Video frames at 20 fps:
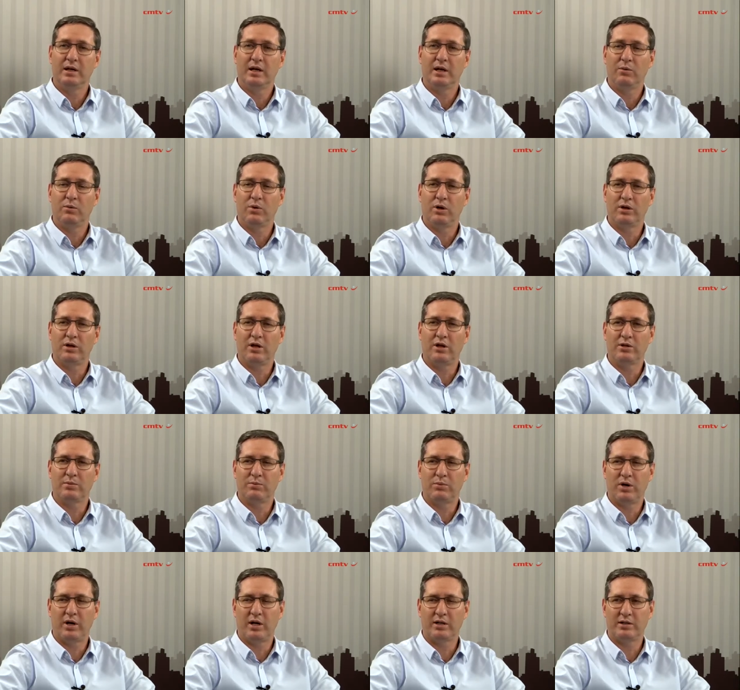and what those
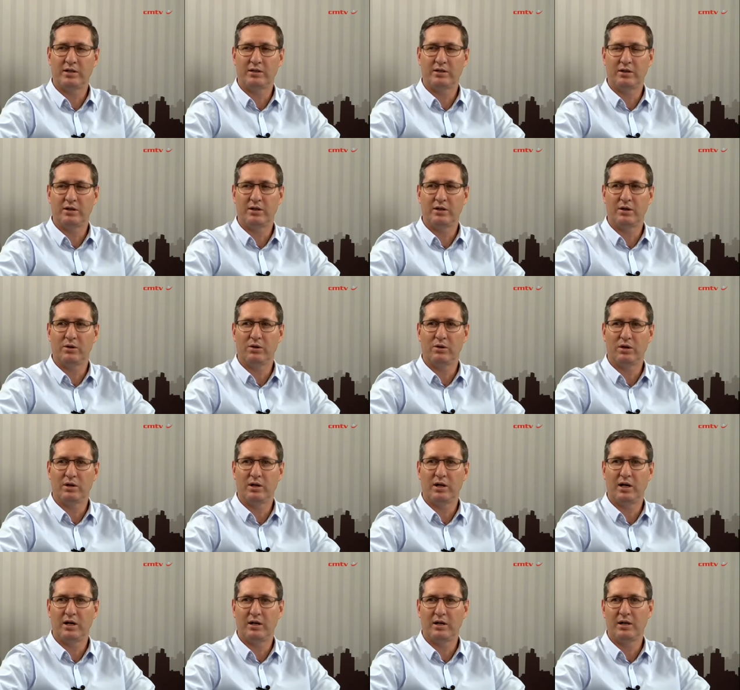prices are going to look
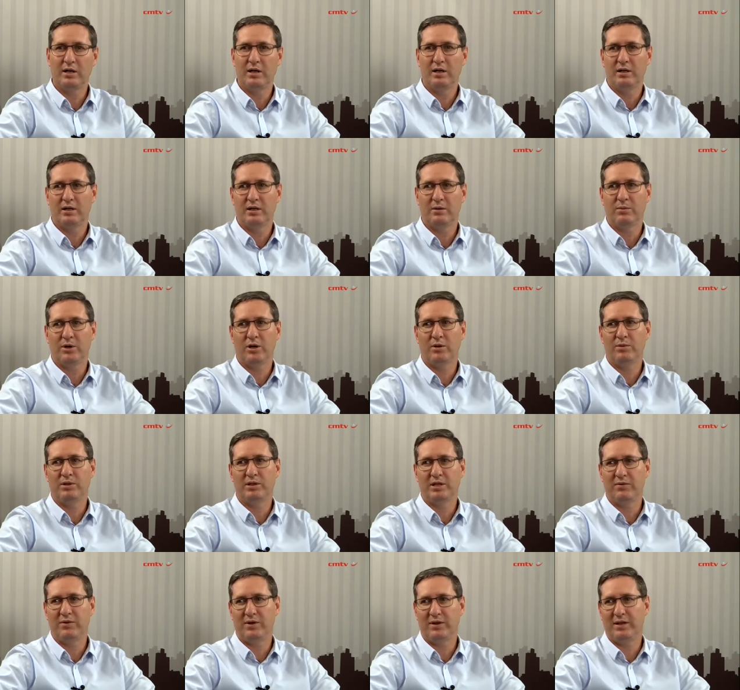like. At the
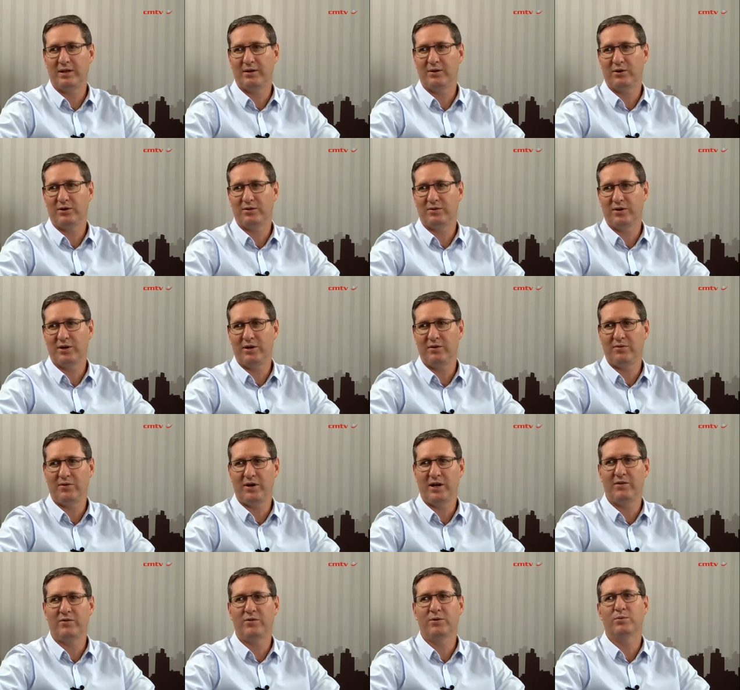moment, everything looks very
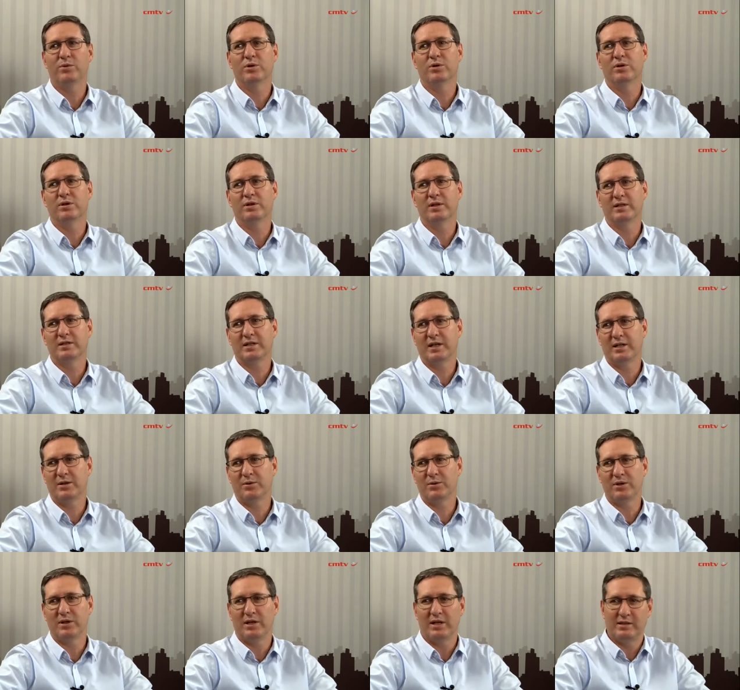favourable, and the
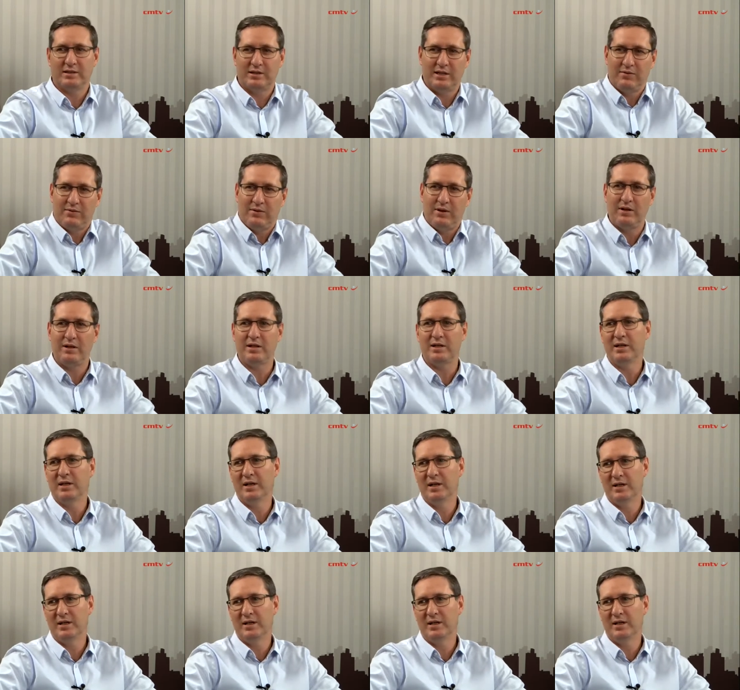tailwind, there's definitely